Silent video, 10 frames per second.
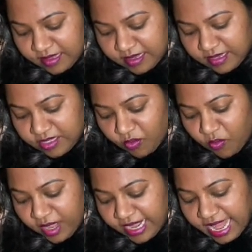So
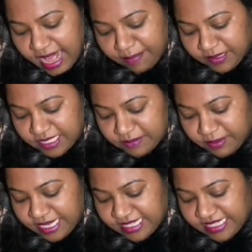one apple is
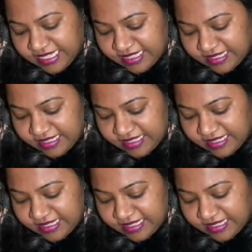plenty.